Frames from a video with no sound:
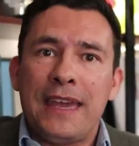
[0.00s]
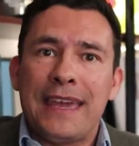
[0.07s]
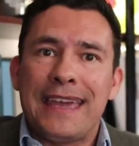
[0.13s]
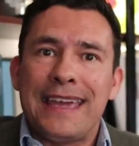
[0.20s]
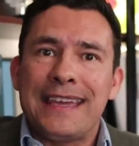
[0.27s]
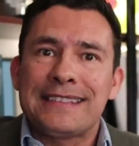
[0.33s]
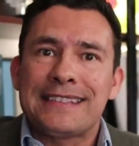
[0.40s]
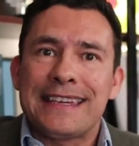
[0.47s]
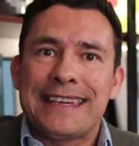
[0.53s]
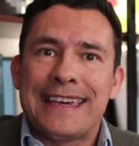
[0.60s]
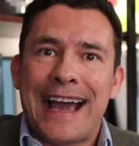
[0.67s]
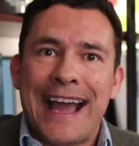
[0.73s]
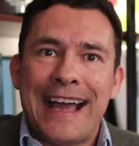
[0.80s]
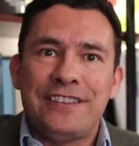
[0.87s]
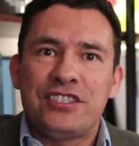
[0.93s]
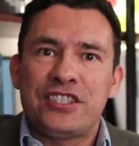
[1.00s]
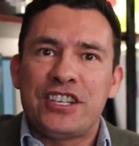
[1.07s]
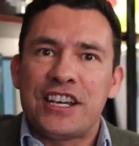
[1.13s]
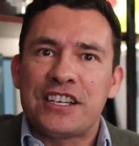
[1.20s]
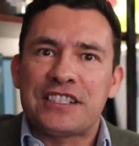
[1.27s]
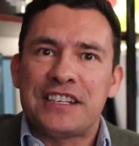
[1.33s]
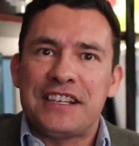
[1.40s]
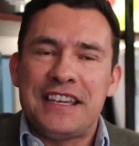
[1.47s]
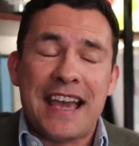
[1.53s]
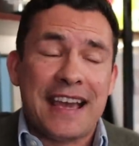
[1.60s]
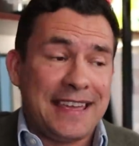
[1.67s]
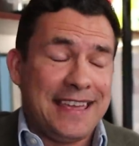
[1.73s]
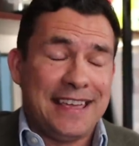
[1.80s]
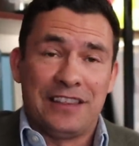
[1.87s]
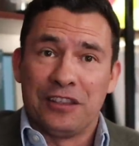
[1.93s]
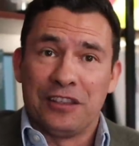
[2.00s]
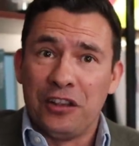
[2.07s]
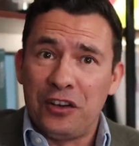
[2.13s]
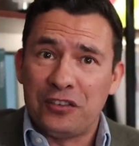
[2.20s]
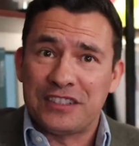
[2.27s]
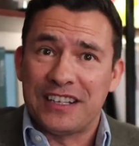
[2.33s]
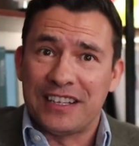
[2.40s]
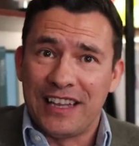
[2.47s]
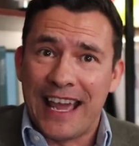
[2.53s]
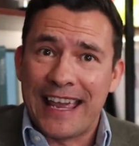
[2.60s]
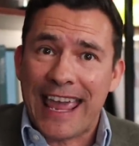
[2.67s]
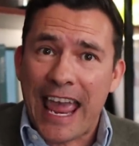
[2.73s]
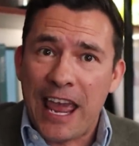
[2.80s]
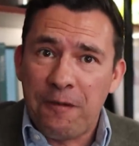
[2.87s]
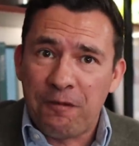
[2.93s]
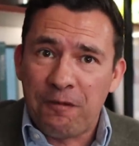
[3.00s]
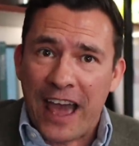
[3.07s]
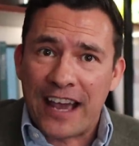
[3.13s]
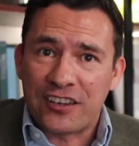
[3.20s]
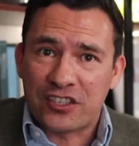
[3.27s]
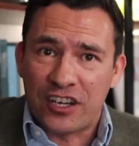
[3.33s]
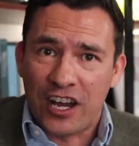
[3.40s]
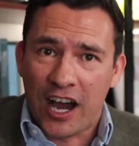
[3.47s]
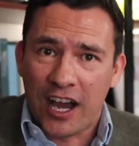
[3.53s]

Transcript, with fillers: being is the guy just, yeah, he looked like a fashion